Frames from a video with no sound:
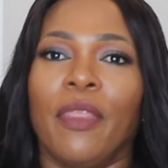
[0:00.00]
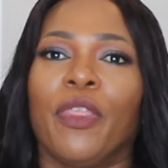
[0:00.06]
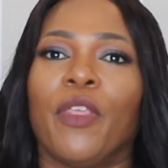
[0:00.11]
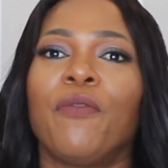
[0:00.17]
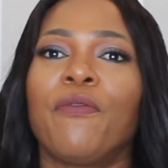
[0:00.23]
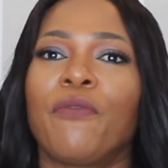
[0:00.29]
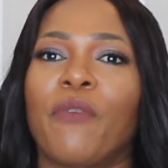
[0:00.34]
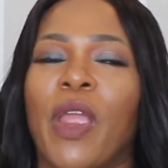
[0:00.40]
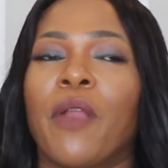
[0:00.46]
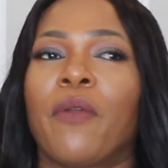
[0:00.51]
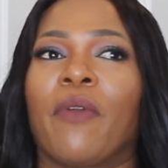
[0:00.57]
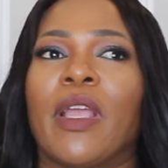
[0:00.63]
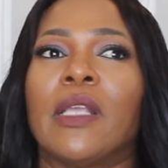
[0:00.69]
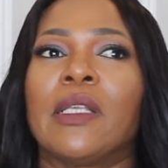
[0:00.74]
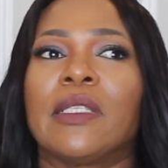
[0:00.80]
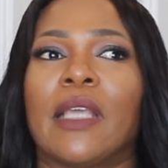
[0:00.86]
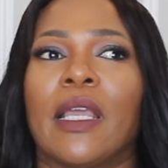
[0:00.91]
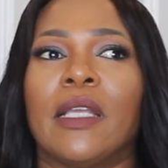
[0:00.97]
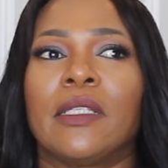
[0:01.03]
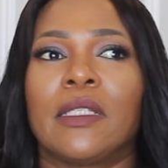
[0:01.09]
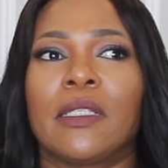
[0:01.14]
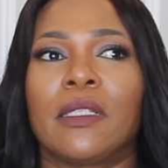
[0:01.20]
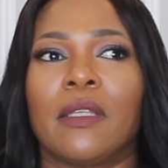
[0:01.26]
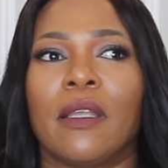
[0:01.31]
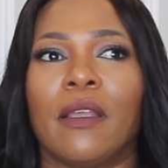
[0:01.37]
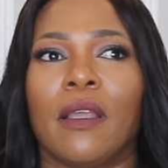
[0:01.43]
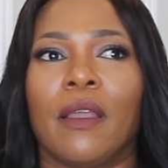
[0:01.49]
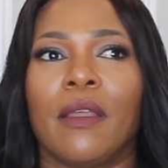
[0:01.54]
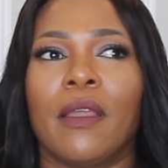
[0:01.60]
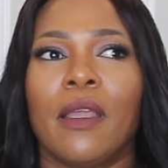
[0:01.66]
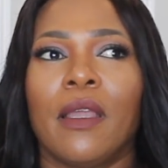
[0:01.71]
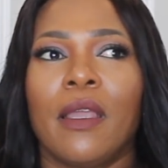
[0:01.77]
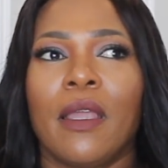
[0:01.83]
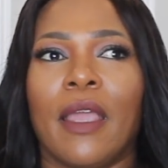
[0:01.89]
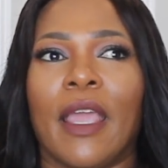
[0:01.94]
The fragrance
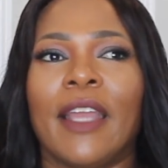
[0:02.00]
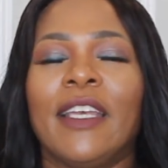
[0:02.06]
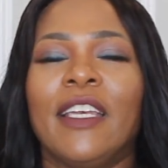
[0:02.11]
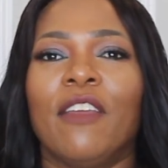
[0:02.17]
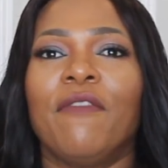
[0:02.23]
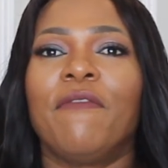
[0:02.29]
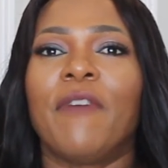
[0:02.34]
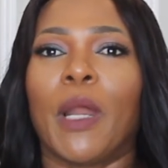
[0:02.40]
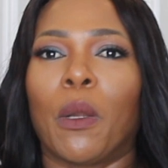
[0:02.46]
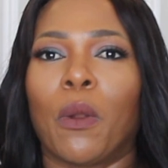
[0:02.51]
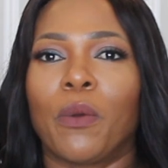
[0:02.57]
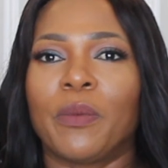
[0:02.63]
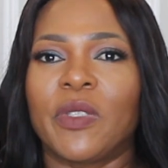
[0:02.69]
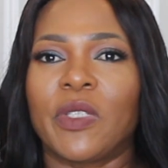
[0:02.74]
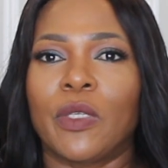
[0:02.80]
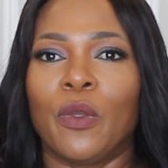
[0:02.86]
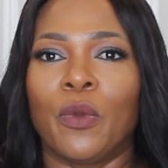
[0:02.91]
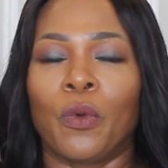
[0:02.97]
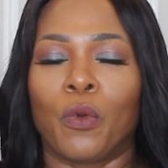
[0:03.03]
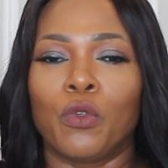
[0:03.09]
it develops,